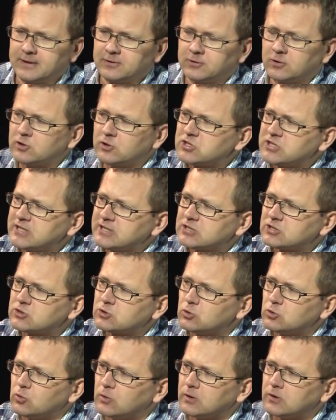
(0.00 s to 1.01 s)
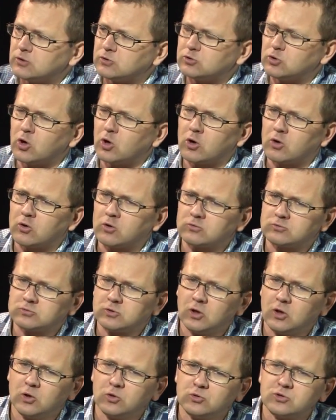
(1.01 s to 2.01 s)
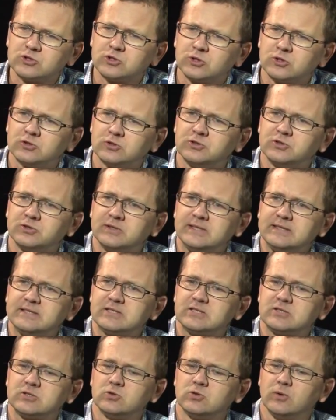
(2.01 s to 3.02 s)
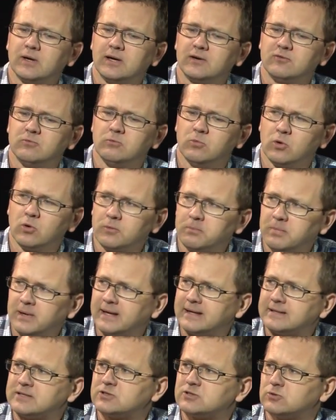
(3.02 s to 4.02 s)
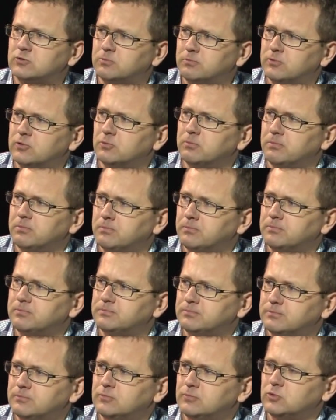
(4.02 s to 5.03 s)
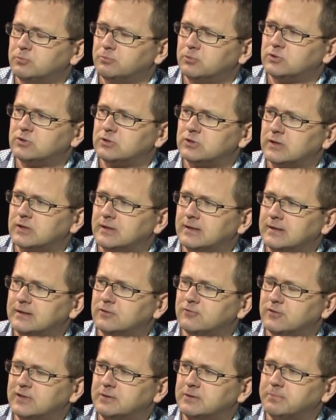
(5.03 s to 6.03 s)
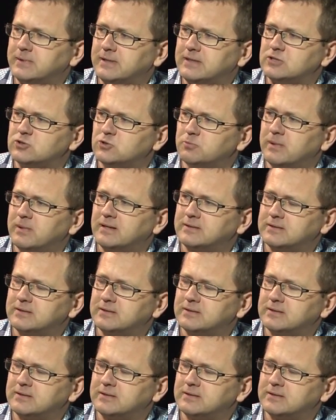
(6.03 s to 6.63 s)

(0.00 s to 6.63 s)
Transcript: technologies to clone certain trees to have more plants to put in the Philippines, to